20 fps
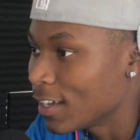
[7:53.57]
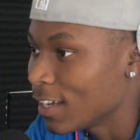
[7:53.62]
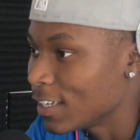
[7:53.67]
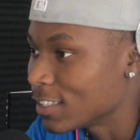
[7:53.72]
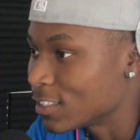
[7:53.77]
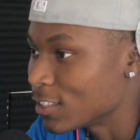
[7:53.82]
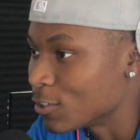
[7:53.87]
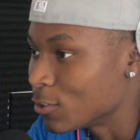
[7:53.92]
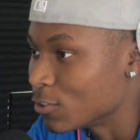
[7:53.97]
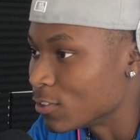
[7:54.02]

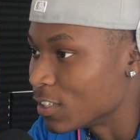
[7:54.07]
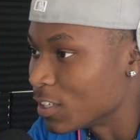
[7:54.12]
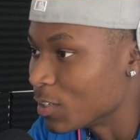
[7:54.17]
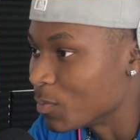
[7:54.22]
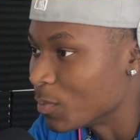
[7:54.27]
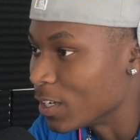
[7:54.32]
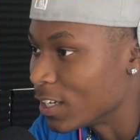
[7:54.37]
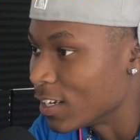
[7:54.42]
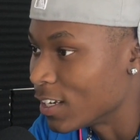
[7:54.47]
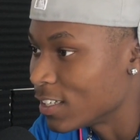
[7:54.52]
I told that
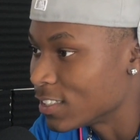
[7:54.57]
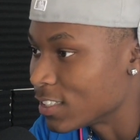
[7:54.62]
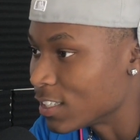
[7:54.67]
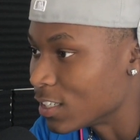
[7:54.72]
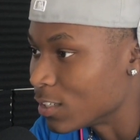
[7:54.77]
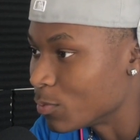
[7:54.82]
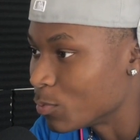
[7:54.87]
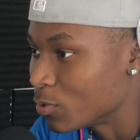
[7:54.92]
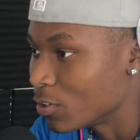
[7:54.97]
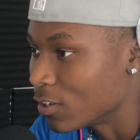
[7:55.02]
man, I
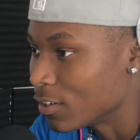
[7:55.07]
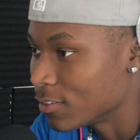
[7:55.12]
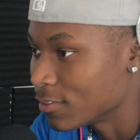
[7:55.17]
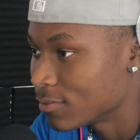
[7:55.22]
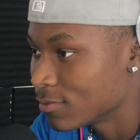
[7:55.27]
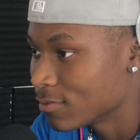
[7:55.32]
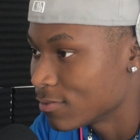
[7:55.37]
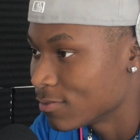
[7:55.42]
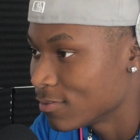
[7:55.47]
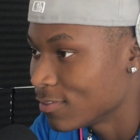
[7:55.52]
said, bro,
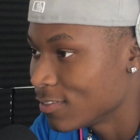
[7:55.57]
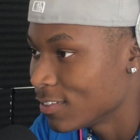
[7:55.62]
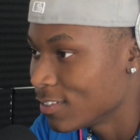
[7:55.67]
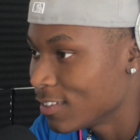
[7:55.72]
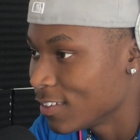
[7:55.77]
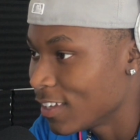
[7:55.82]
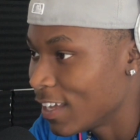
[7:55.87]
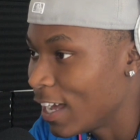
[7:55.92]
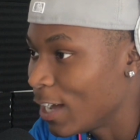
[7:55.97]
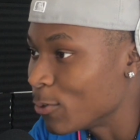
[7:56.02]

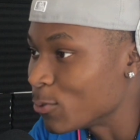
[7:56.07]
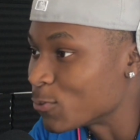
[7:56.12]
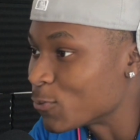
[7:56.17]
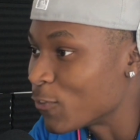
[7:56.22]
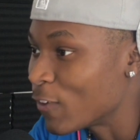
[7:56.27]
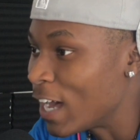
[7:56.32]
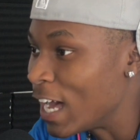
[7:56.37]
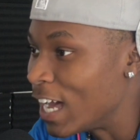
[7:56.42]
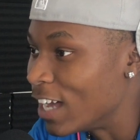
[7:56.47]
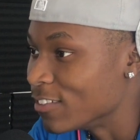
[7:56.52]
I was
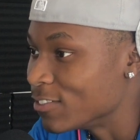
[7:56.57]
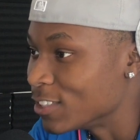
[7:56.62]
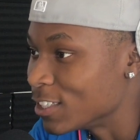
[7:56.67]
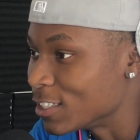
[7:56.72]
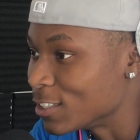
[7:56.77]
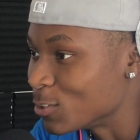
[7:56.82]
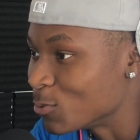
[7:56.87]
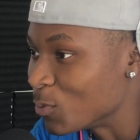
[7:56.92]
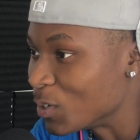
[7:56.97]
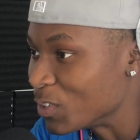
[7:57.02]
5
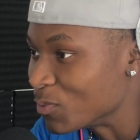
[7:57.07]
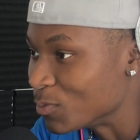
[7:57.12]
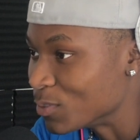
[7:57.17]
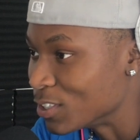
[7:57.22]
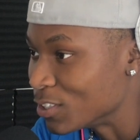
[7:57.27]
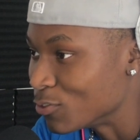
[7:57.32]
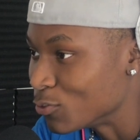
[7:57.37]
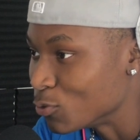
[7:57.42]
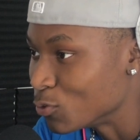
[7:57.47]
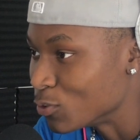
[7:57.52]
seconds away from
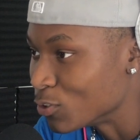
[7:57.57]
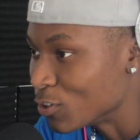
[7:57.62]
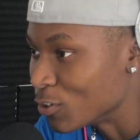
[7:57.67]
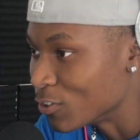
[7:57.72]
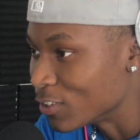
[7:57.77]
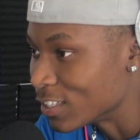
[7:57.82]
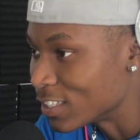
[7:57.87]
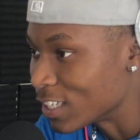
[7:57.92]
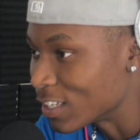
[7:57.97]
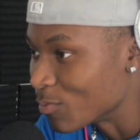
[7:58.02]
telling you to go
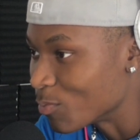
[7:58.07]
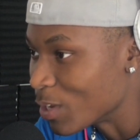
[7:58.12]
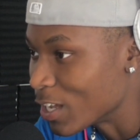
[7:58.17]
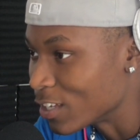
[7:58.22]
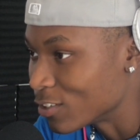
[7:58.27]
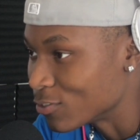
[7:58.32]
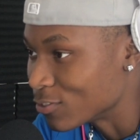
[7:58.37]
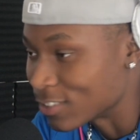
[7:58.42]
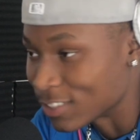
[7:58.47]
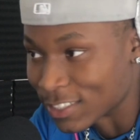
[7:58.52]
get that
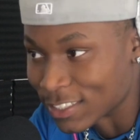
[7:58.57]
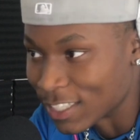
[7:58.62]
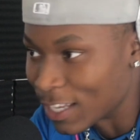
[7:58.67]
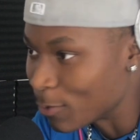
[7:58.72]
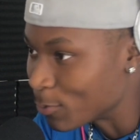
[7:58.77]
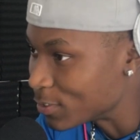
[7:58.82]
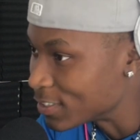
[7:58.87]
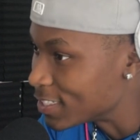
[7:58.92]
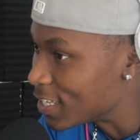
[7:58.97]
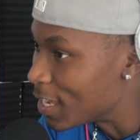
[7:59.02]
mattress because I
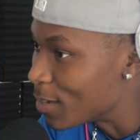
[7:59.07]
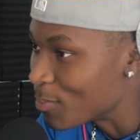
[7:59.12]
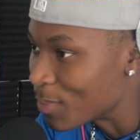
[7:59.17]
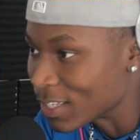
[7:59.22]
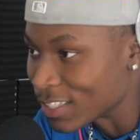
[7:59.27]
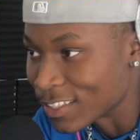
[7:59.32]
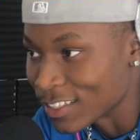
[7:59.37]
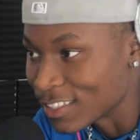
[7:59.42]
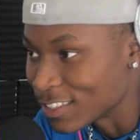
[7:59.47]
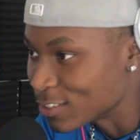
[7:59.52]
was not
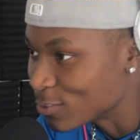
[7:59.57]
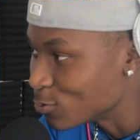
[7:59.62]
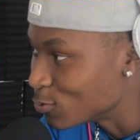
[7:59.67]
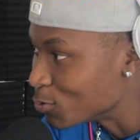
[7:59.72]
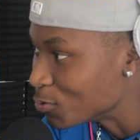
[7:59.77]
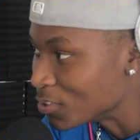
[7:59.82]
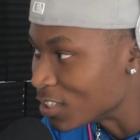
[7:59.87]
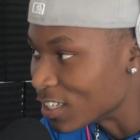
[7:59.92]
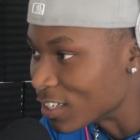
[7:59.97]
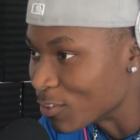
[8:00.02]
about to let you
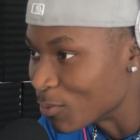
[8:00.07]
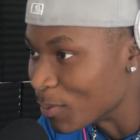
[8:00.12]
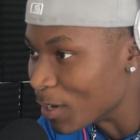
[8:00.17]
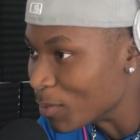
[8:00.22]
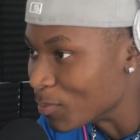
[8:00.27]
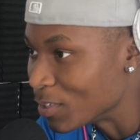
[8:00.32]
do that on my